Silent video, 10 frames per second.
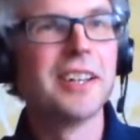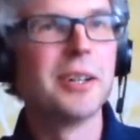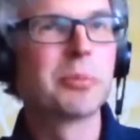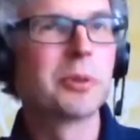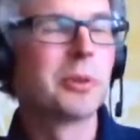
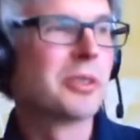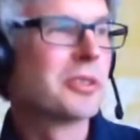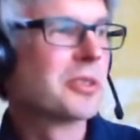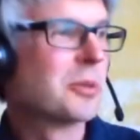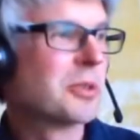Probably won't go
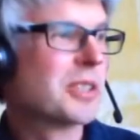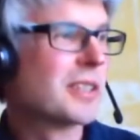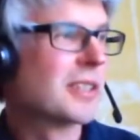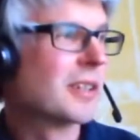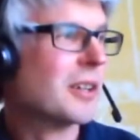into too much
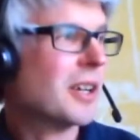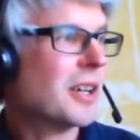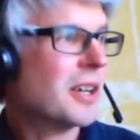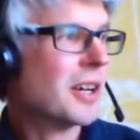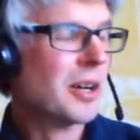detail,
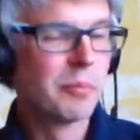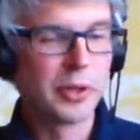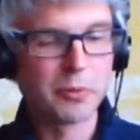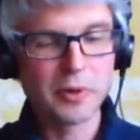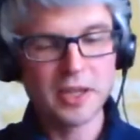
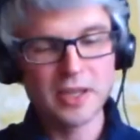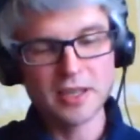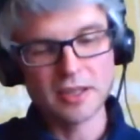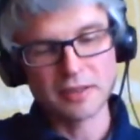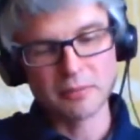but
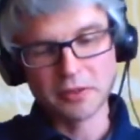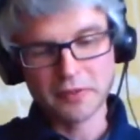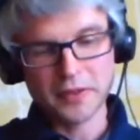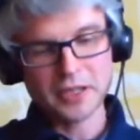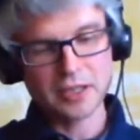we
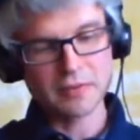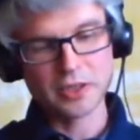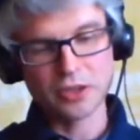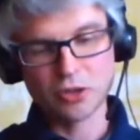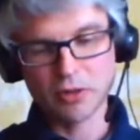
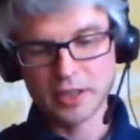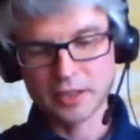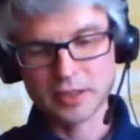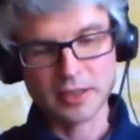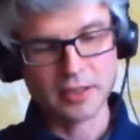effectively
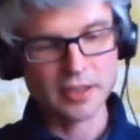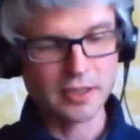trained,